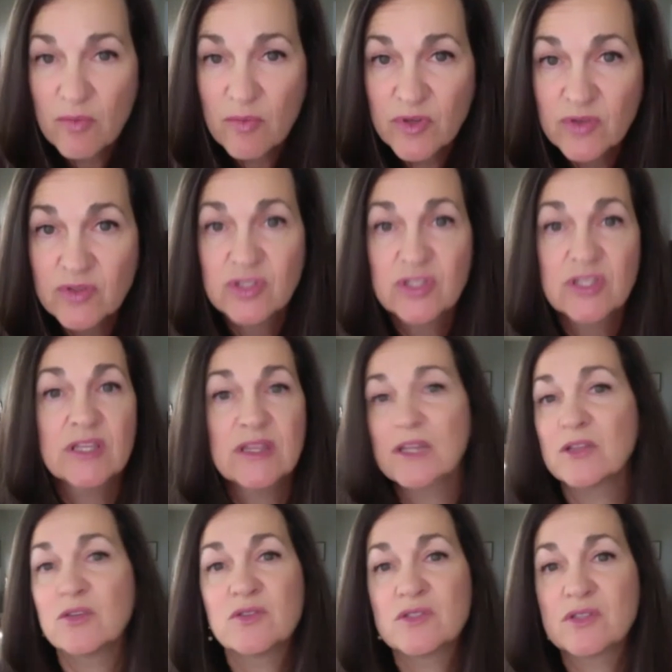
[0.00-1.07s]
Usually they
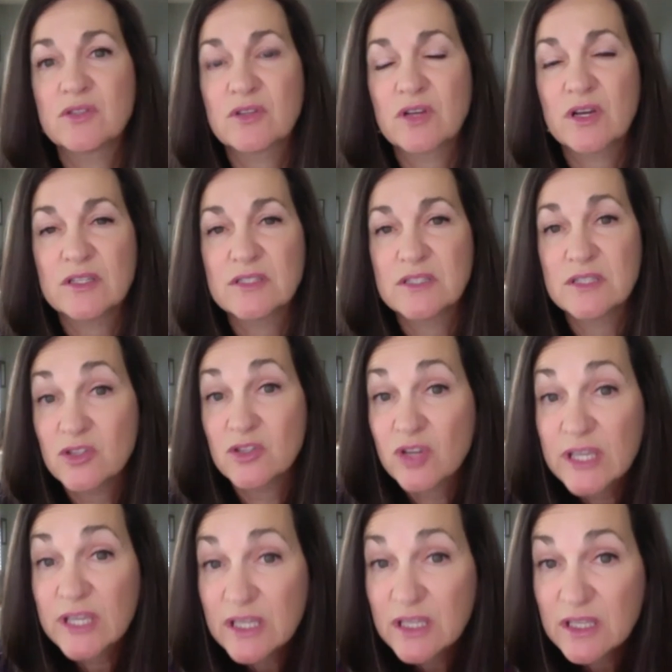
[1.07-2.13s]
lose custody of their
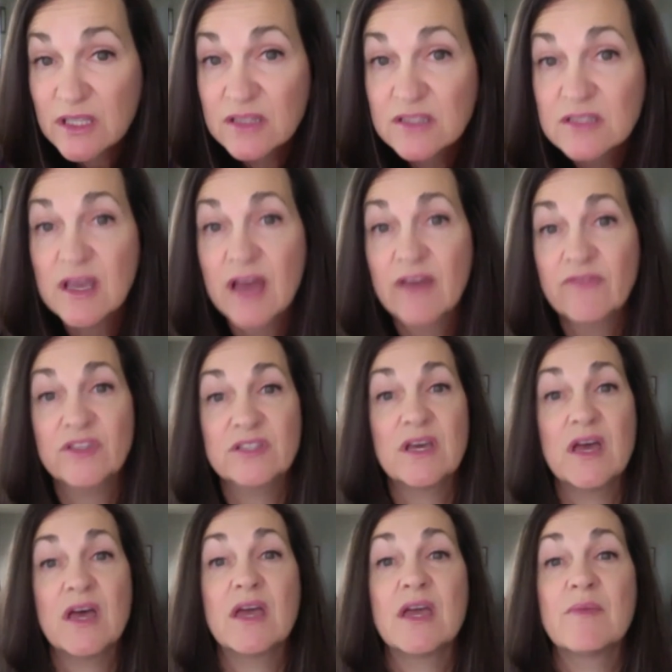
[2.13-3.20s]
kids half the
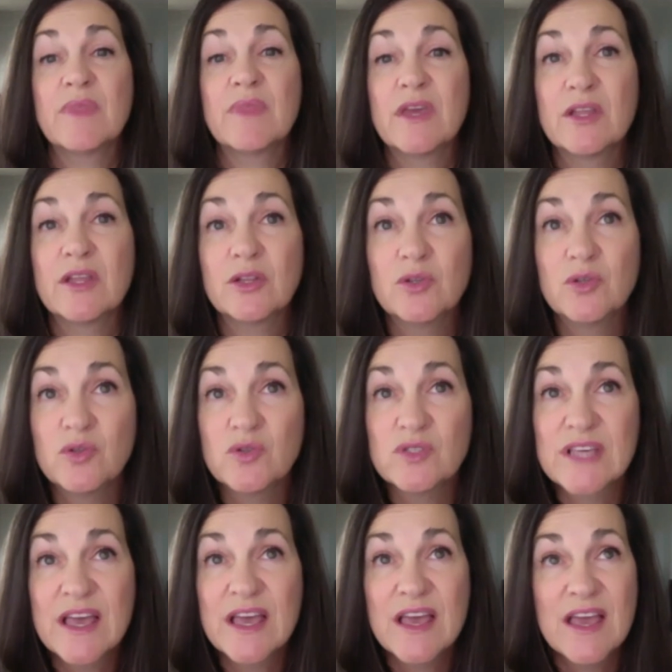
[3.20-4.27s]
time. They lose,
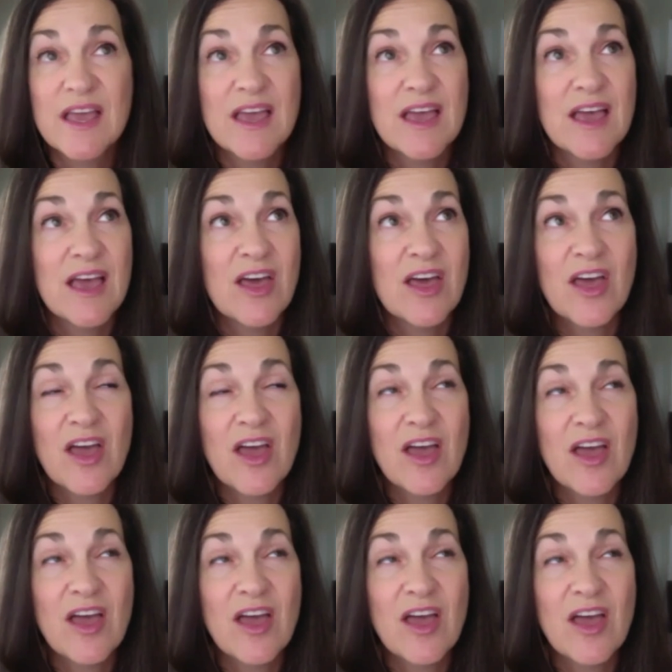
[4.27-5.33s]

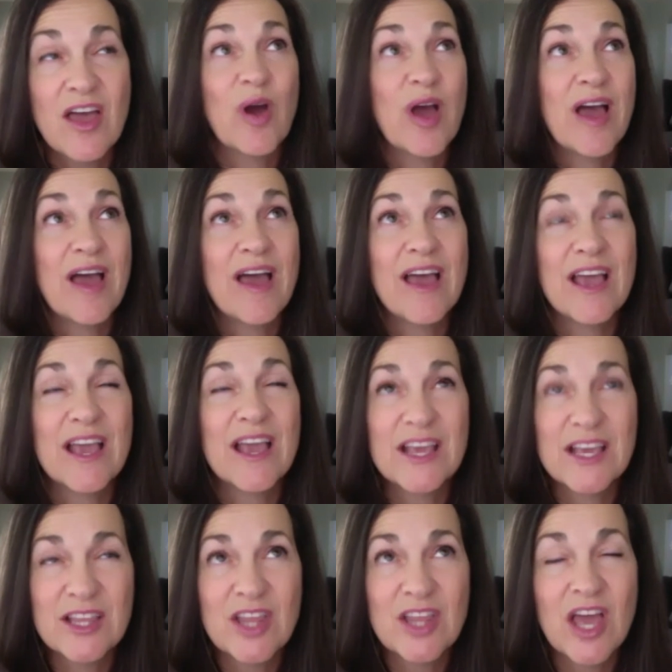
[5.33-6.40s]

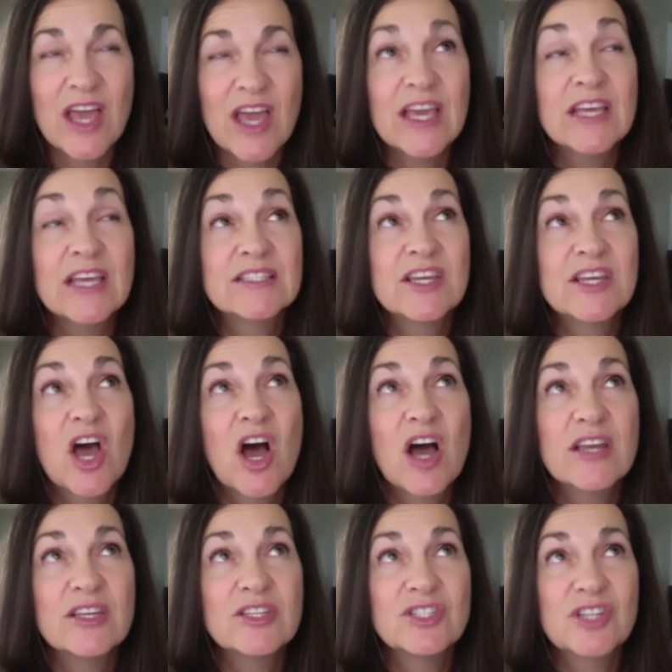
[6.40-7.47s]
it's an
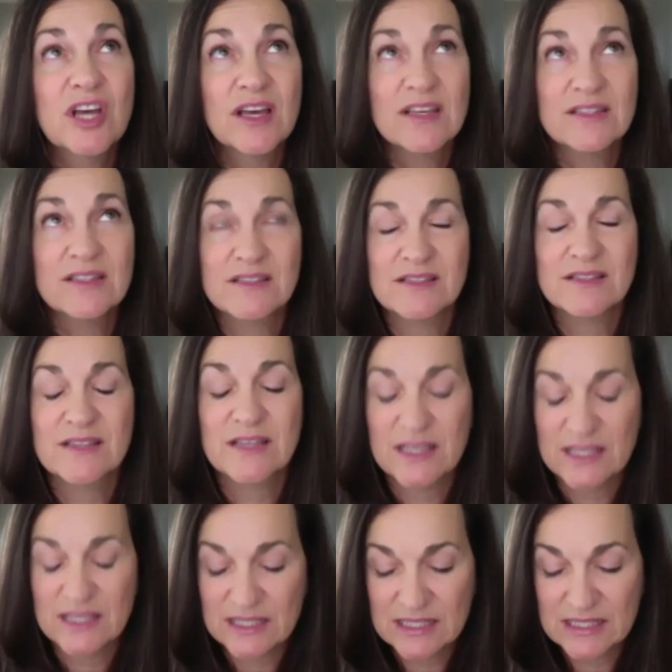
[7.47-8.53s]
unjust
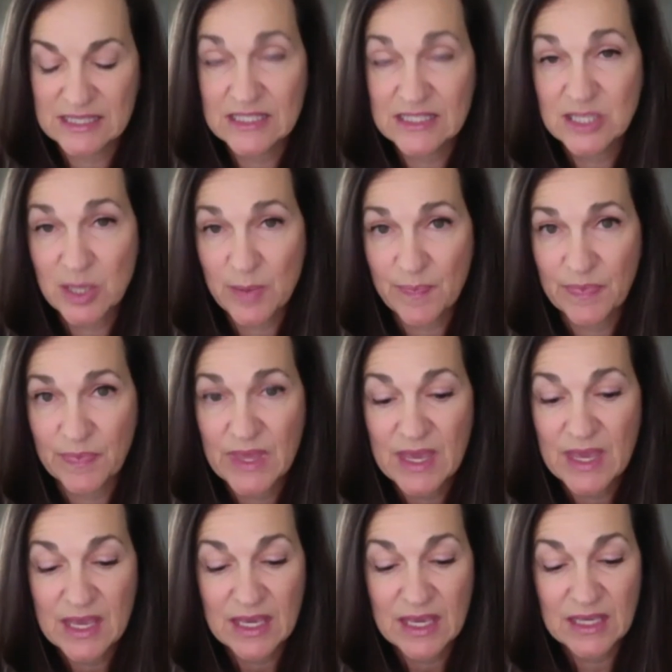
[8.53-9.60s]
system.
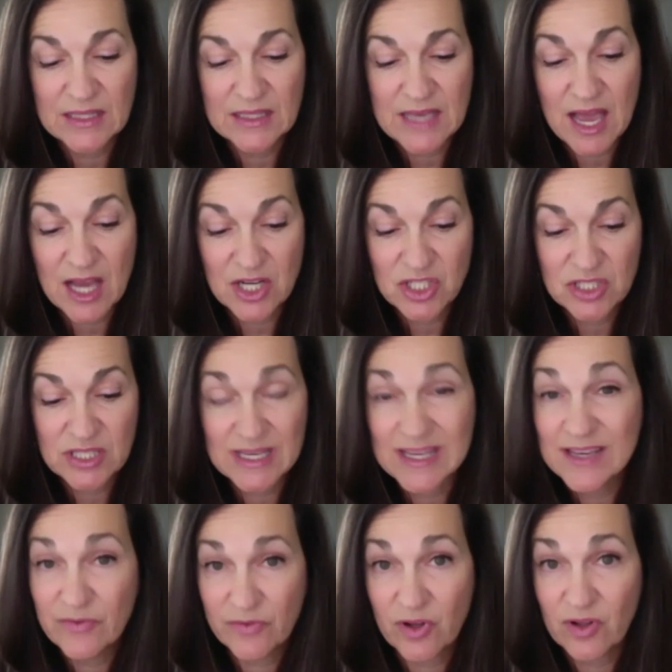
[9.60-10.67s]
It's actually
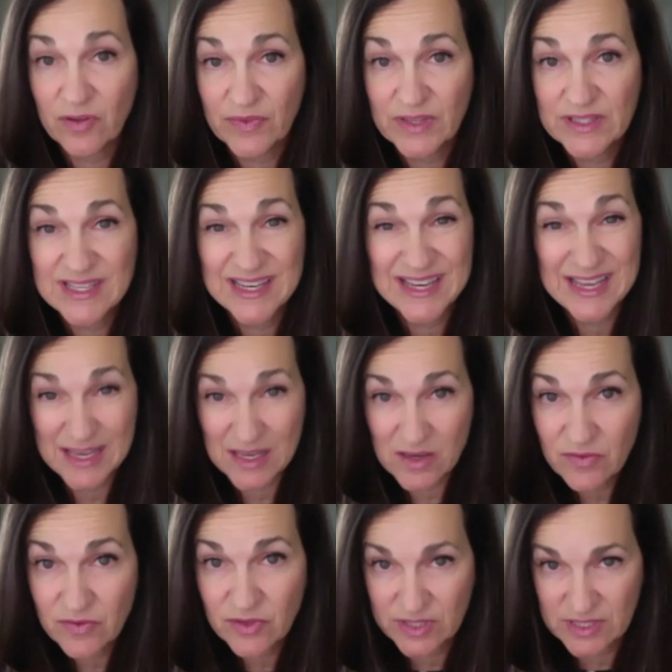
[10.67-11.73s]
evil. It's an evil
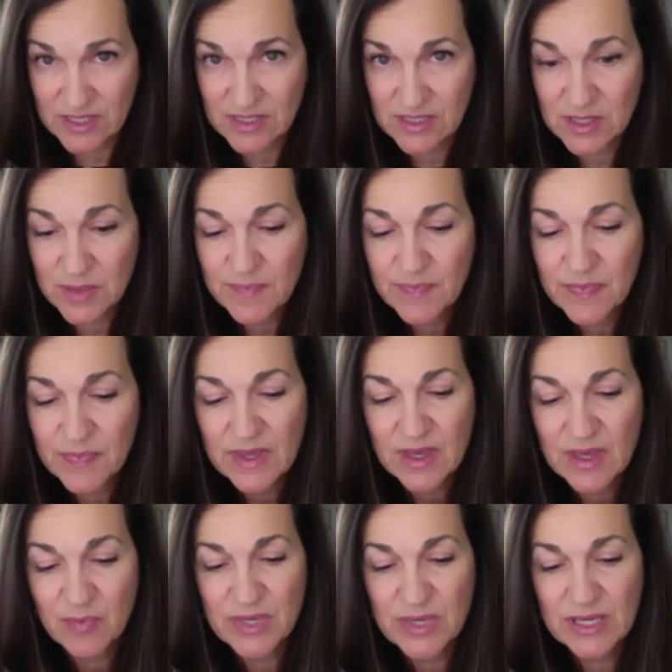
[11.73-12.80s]
system
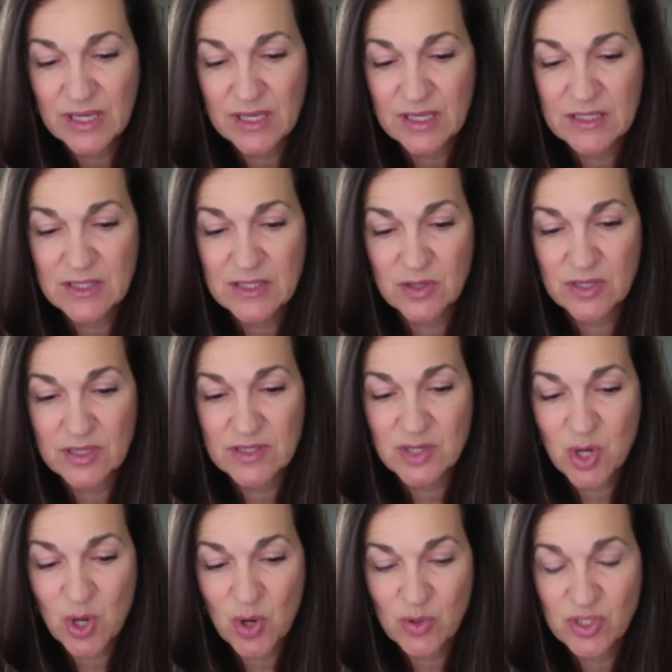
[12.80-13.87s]
because there is no
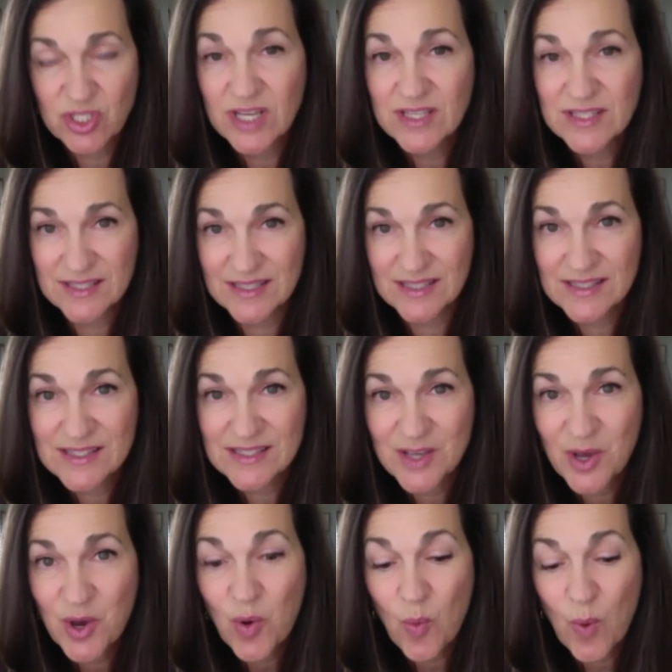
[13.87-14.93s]
justice
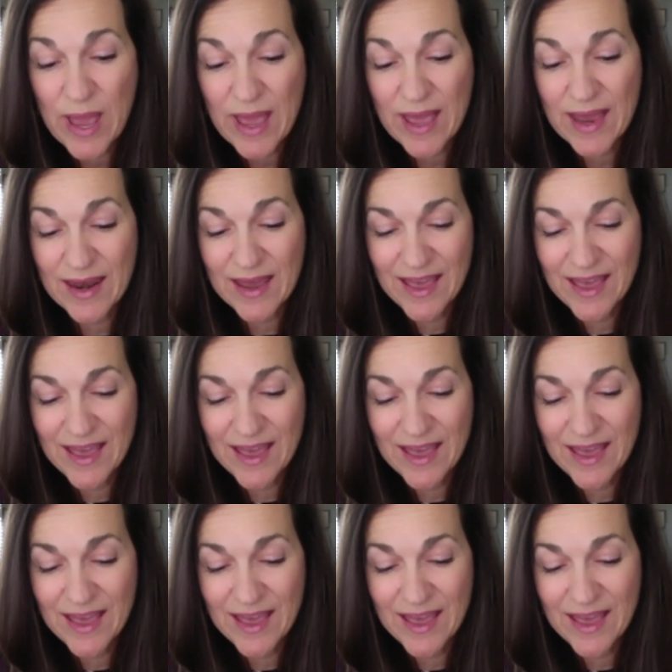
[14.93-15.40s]
when